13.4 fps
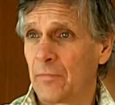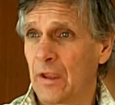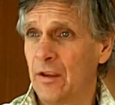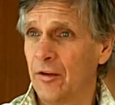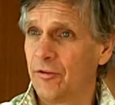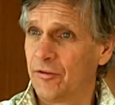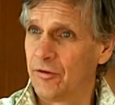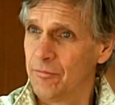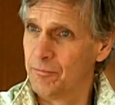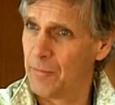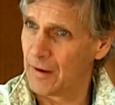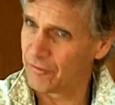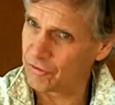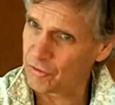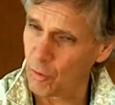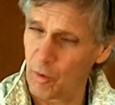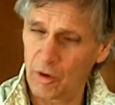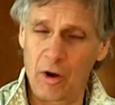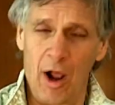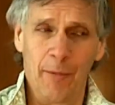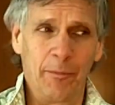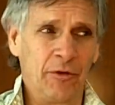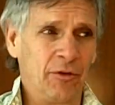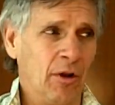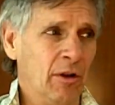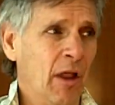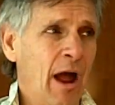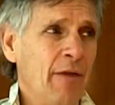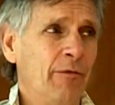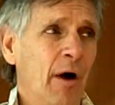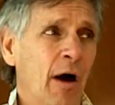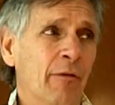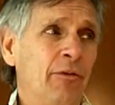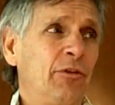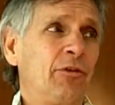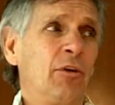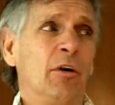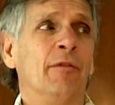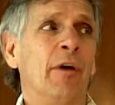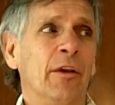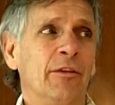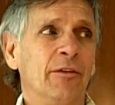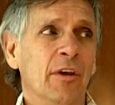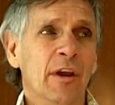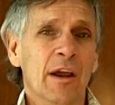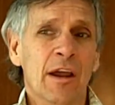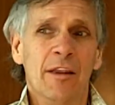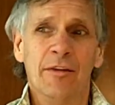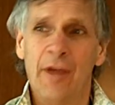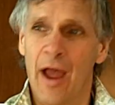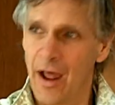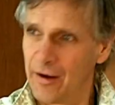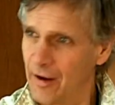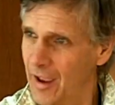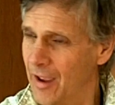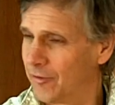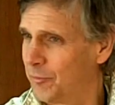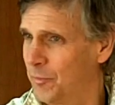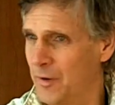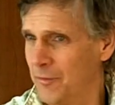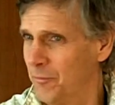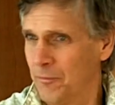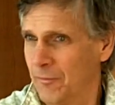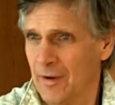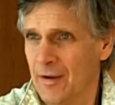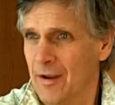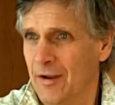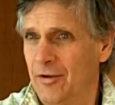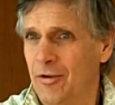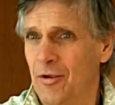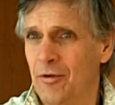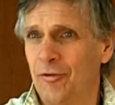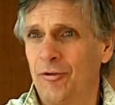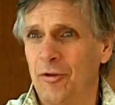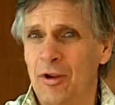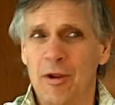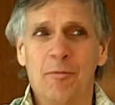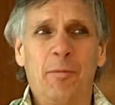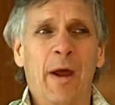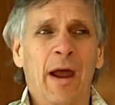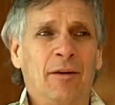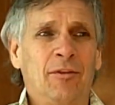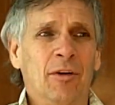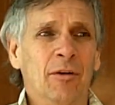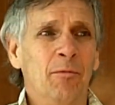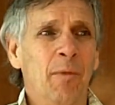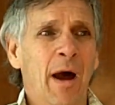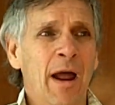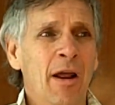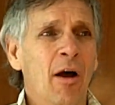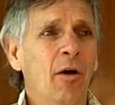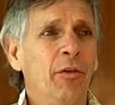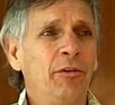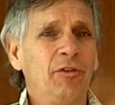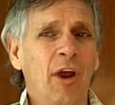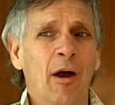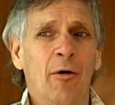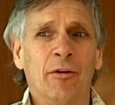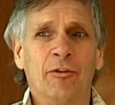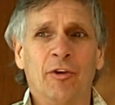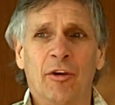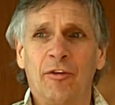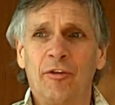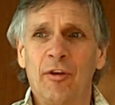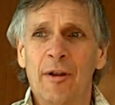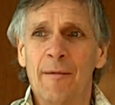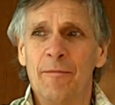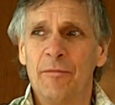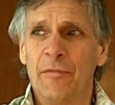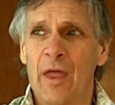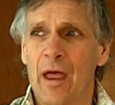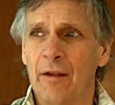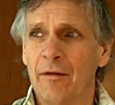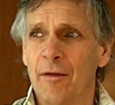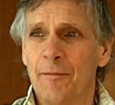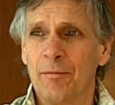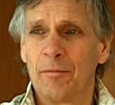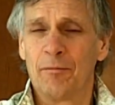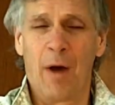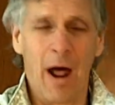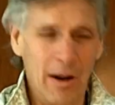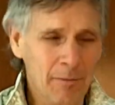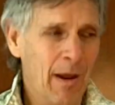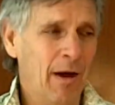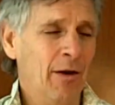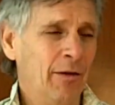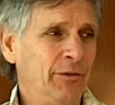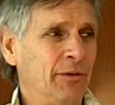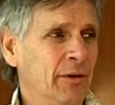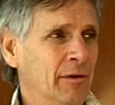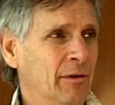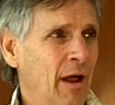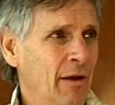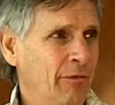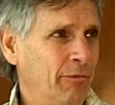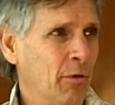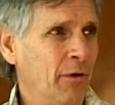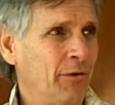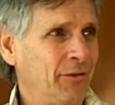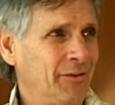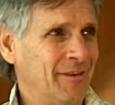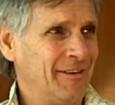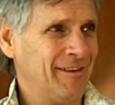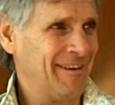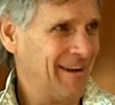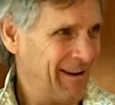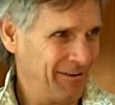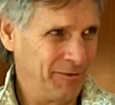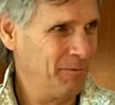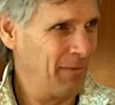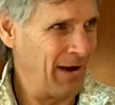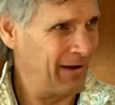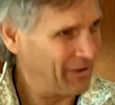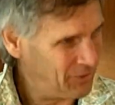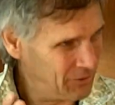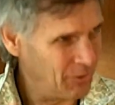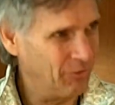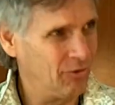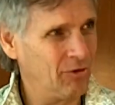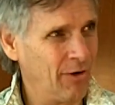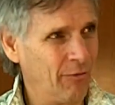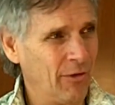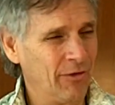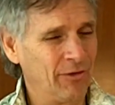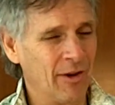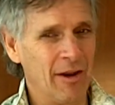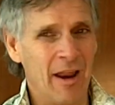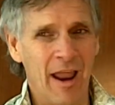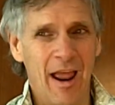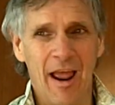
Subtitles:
He has been so accomplished, a life of service that has been hugely impacted by health challenges that body balance and life force has made a huge difference in.